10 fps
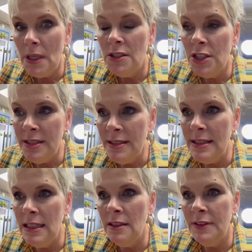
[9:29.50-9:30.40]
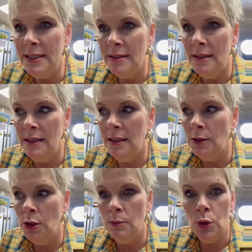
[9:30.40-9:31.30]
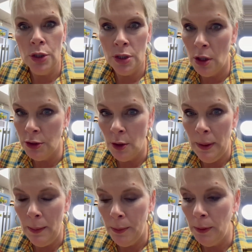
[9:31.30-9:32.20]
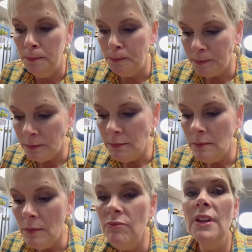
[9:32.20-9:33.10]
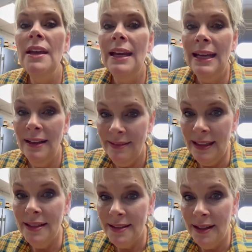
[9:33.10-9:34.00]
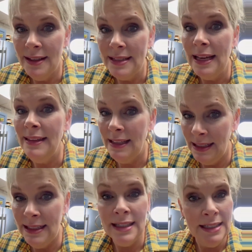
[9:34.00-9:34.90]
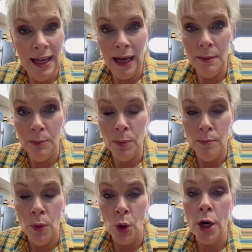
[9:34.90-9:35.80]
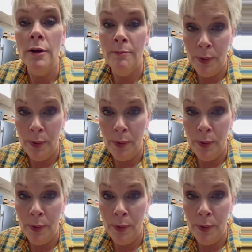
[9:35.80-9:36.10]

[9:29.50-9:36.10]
just to see if it doesn't need a little more salt or pepper. And I think it does. I think it needs a tad more of